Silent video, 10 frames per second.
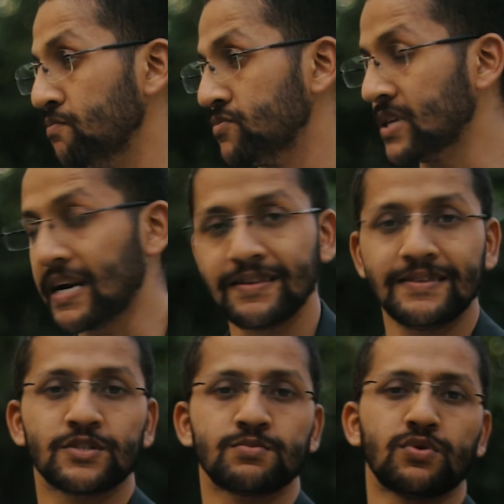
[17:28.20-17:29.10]

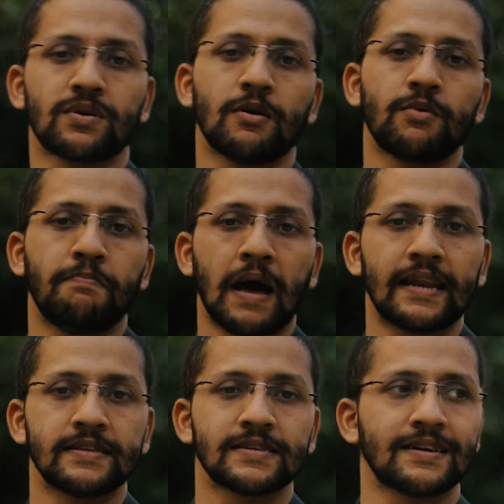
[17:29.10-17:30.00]
Saturn is more about
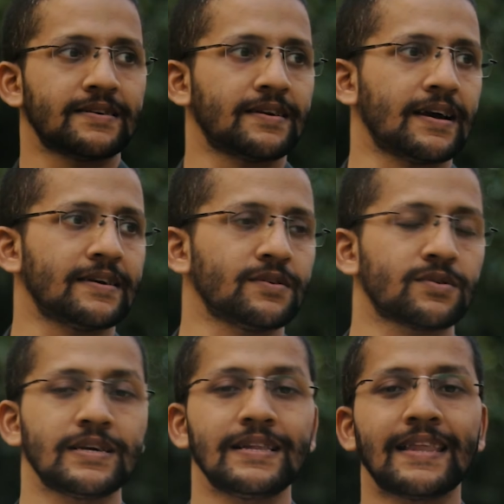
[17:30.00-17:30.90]
balance, and
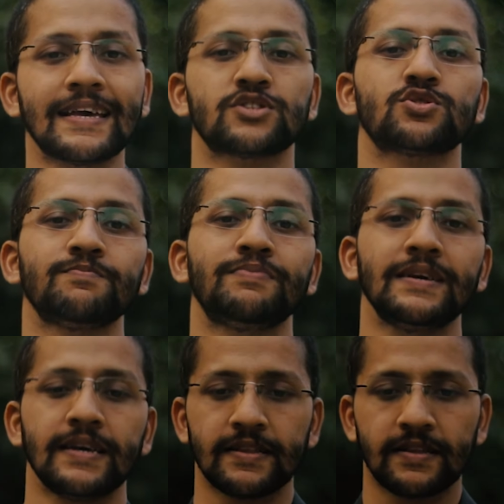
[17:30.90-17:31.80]
he likes to
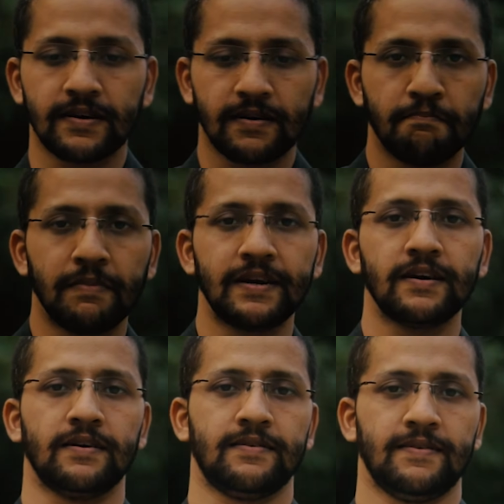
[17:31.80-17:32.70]
be in the
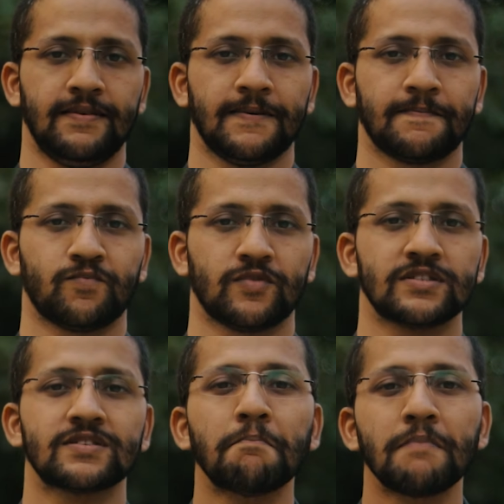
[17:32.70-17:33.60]
middle,
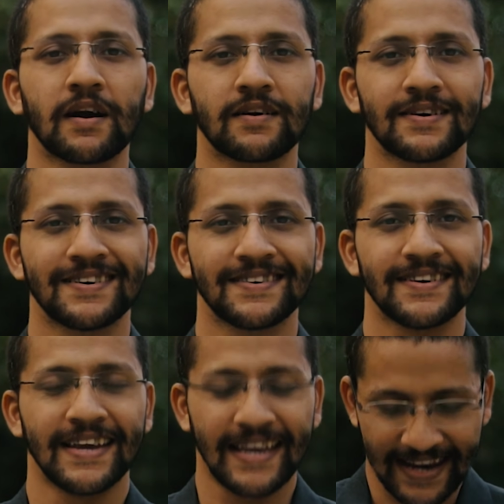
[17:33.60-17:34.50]
samyak.
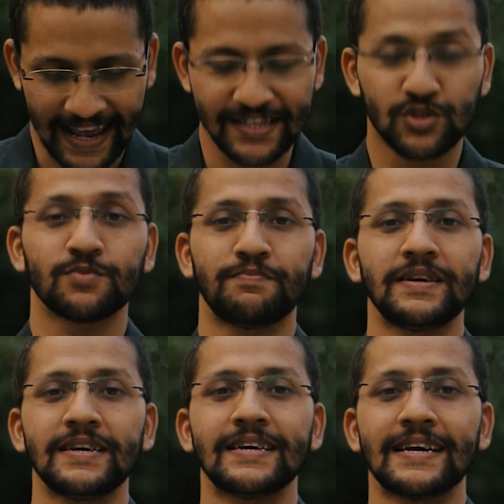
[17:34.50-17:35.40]
He likes to
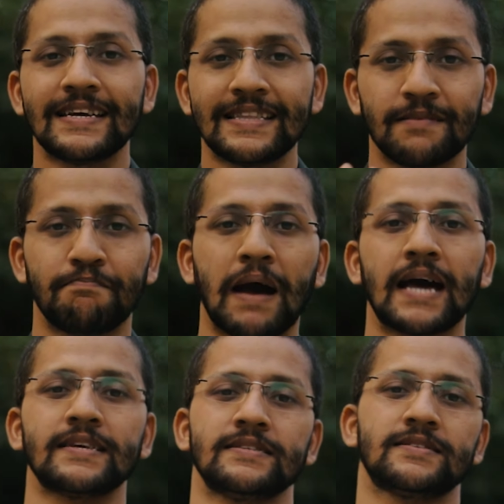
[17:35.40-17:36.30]
be in the
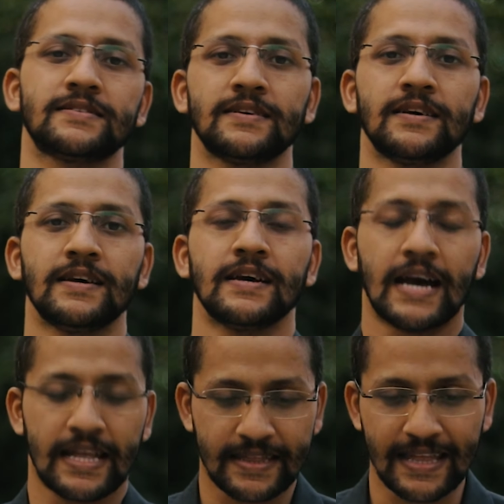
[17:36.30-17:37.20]
balance,
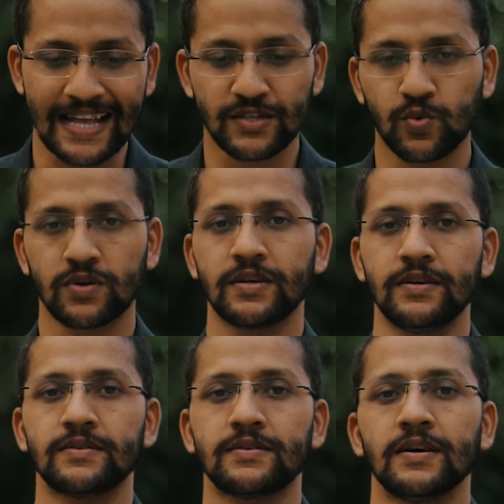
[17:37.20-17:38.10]
and that's what
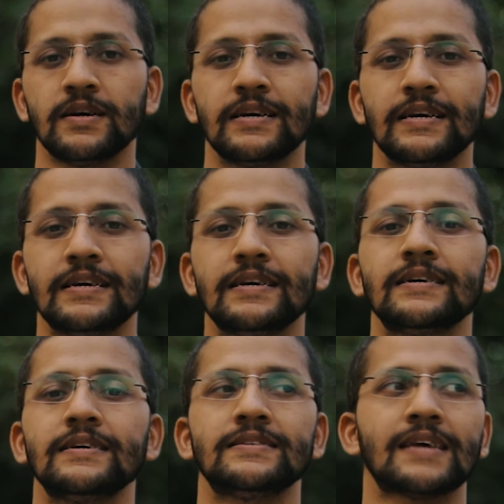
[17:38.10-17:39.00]
here
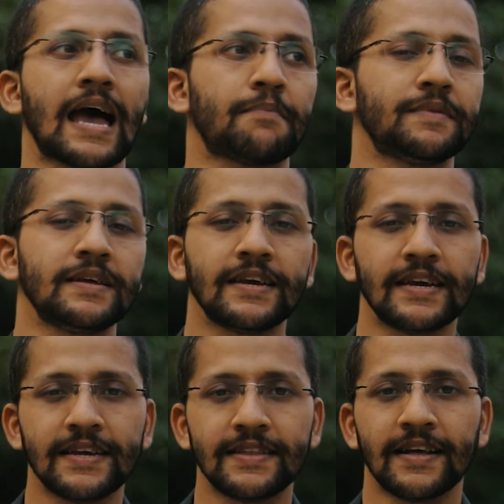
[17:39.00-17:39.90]
is happening
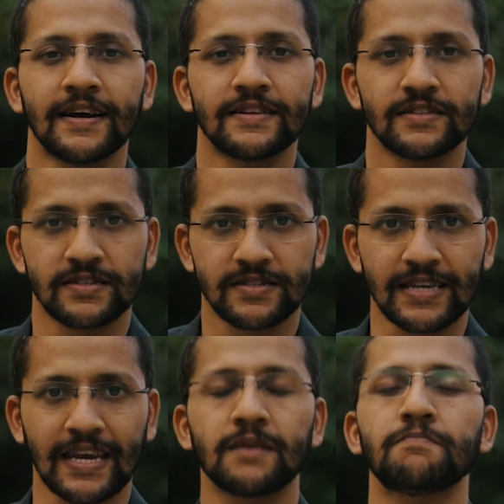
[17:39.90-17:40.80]
in the
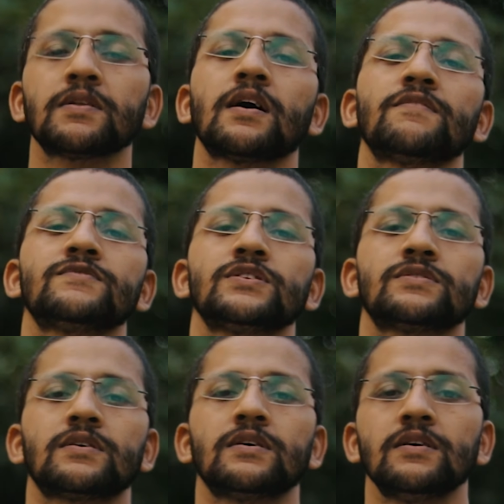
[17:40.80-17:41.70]
second pada of
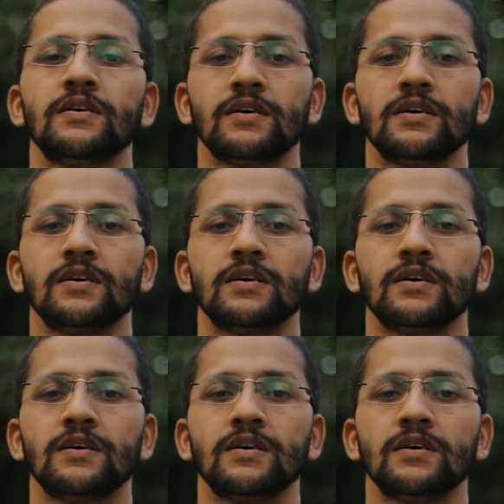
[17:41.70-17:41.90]
Chitra,